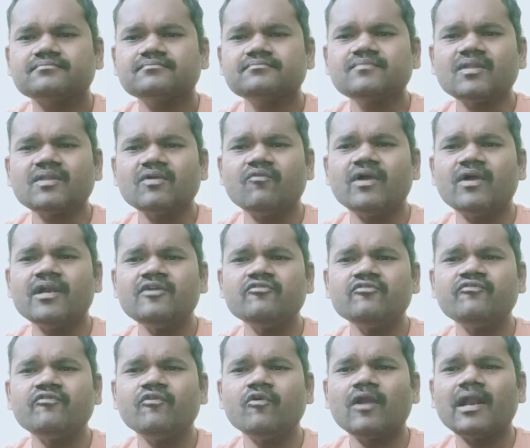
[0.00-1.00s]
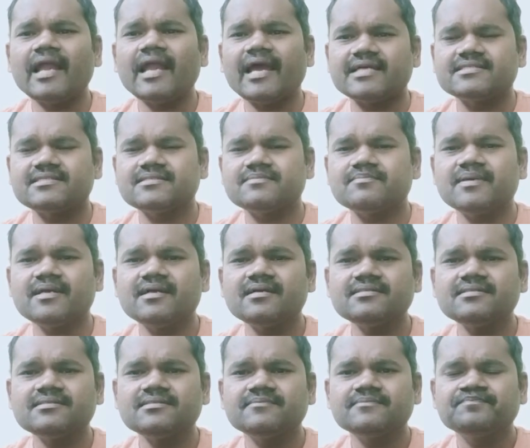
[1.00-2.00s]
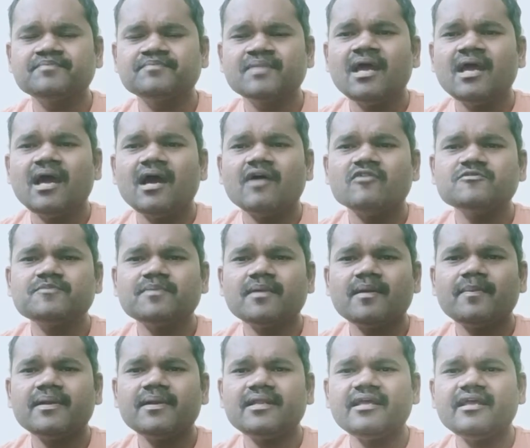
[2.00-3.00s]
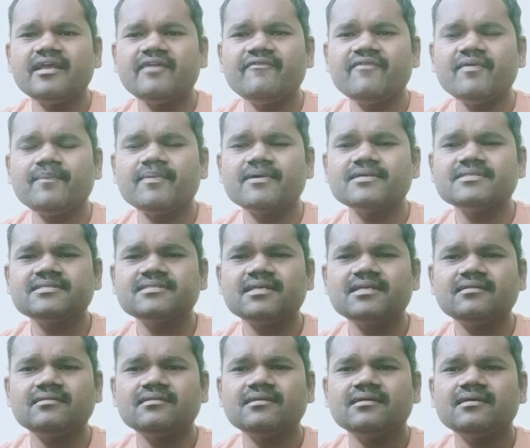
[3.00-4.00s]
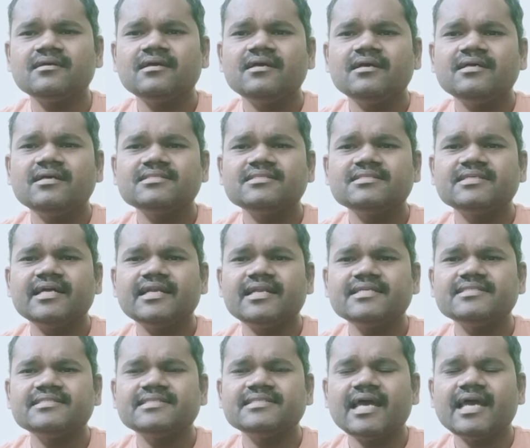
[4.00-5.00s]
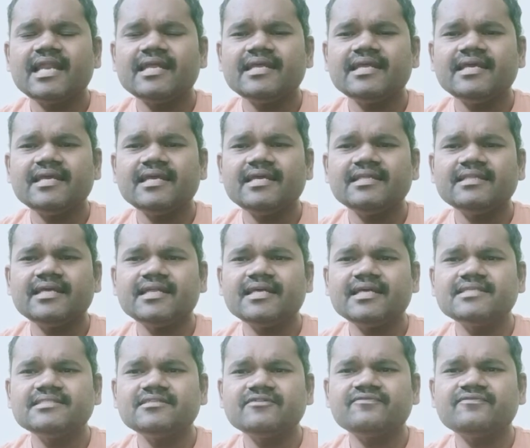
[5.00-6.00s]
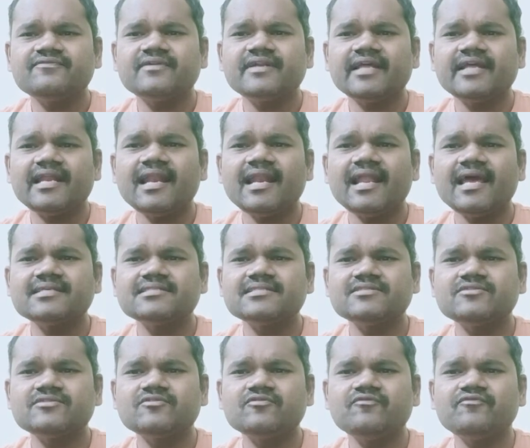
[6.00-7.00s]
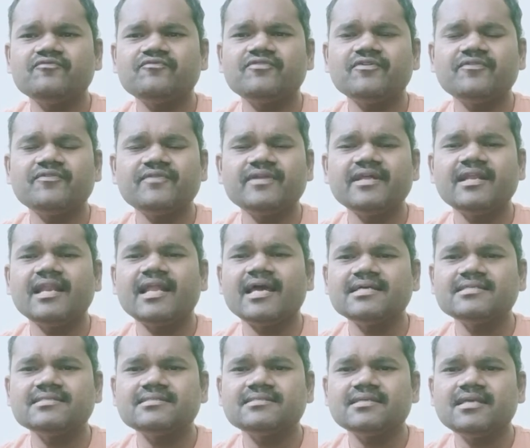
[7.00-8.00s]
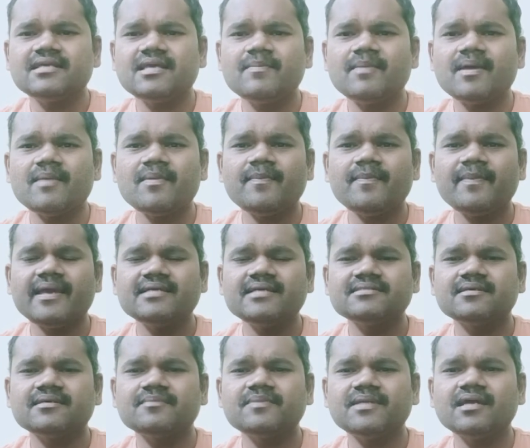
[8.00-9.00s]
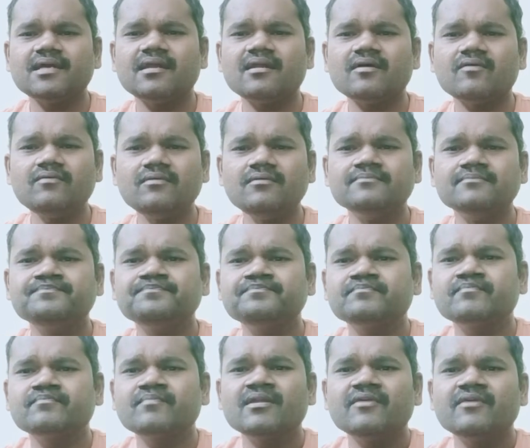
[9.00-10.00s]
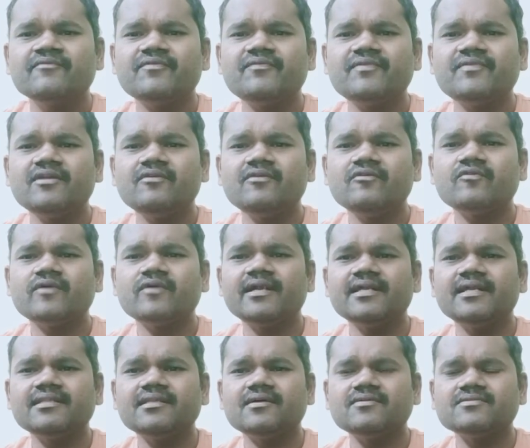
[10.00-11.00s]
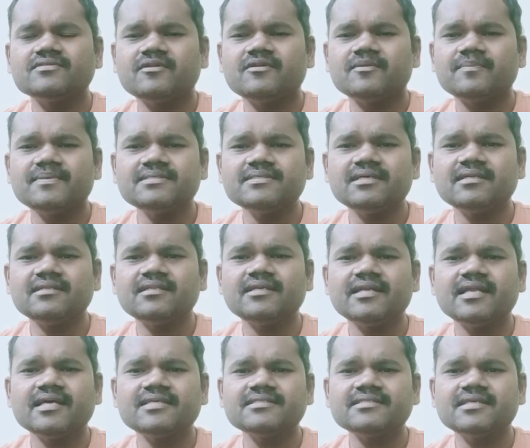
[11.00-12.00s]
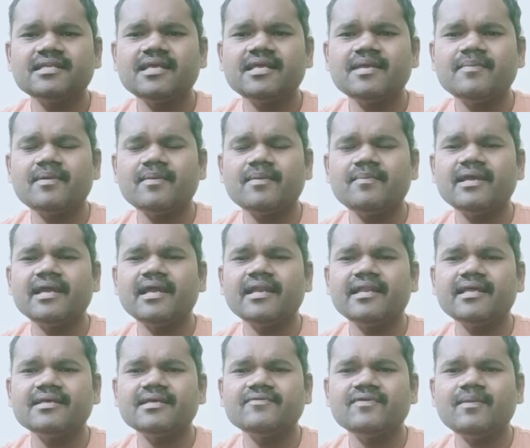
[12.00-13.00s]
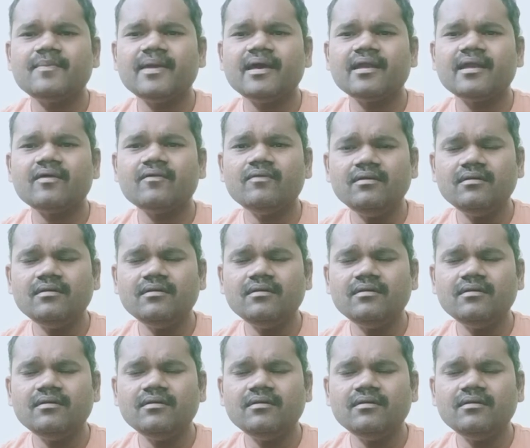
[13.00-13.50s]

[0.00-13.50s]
1 to 4 lakhs, because house property, if a person is getting salary in the range of 10 lakhs to 15 lakhs, he may be paying something around 15 to 20,000 rupees, and the deduction he may be getting will be around